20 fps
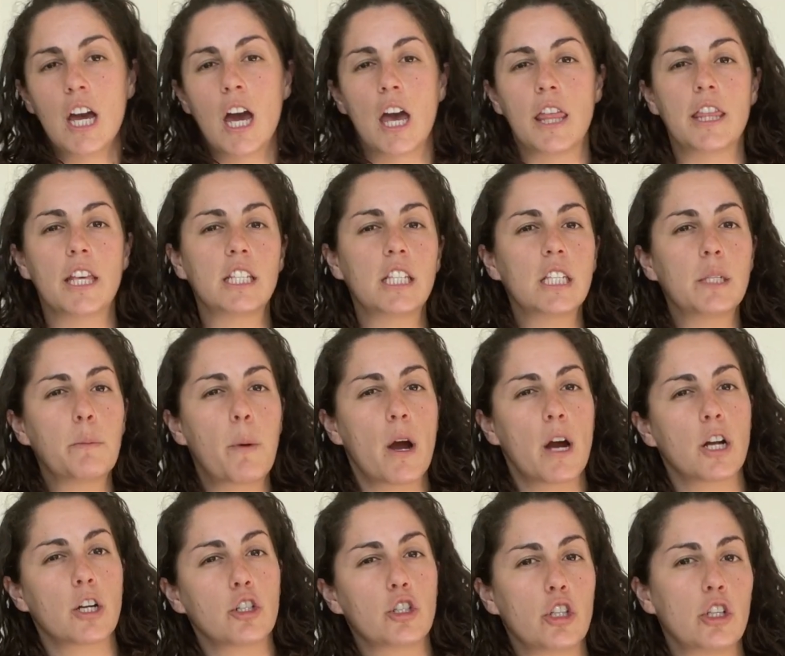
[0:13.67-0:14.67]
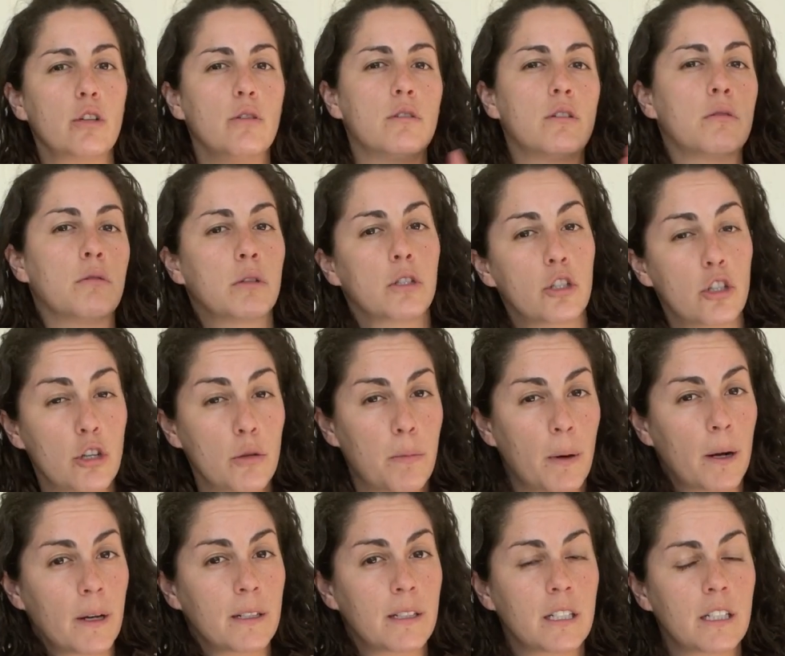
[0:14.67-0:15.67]
And this is part 2 to a
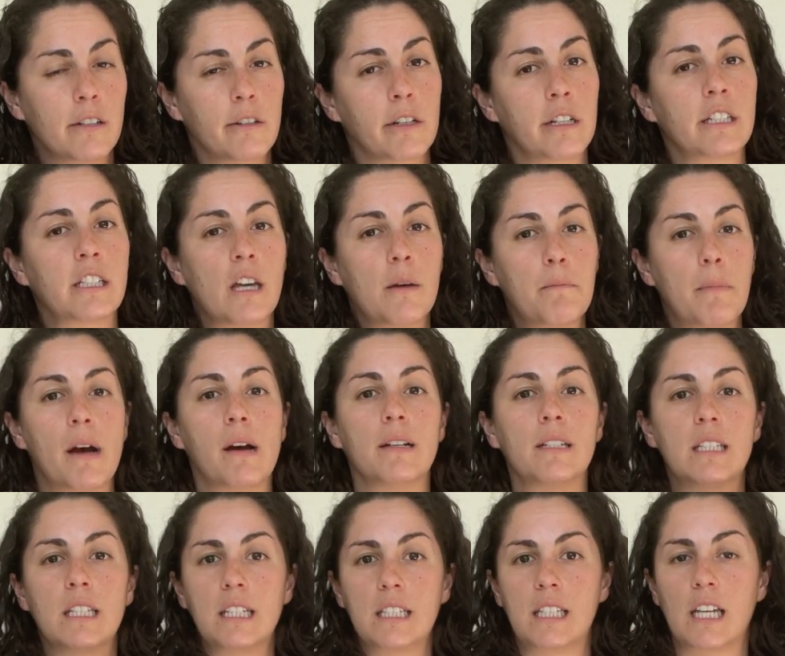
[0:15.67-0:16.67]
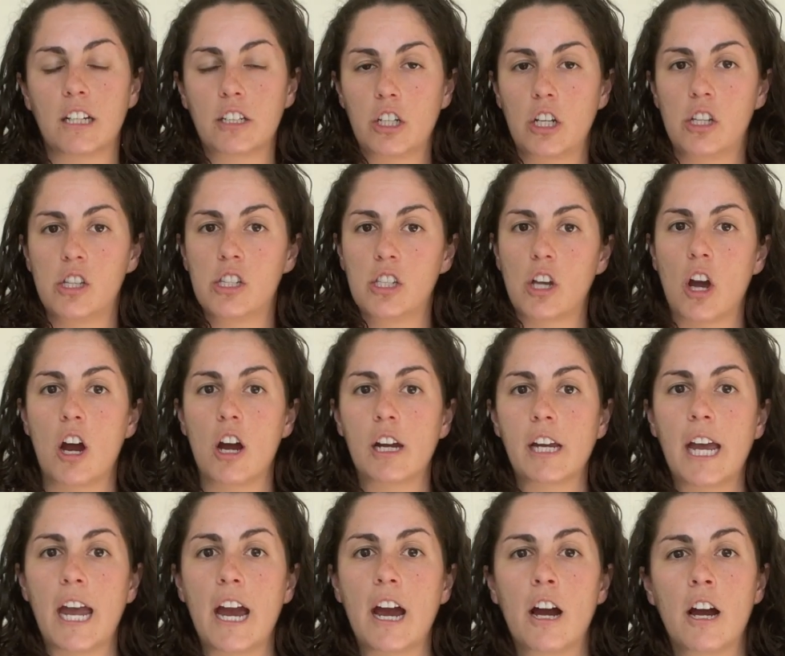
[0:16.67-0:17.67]
2-part series about C-section scar
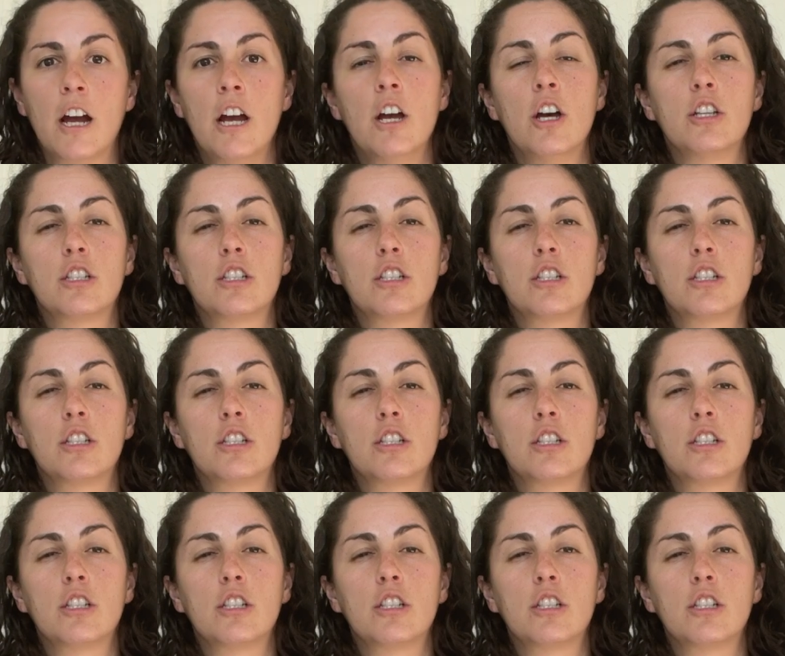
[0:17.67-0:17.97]
care.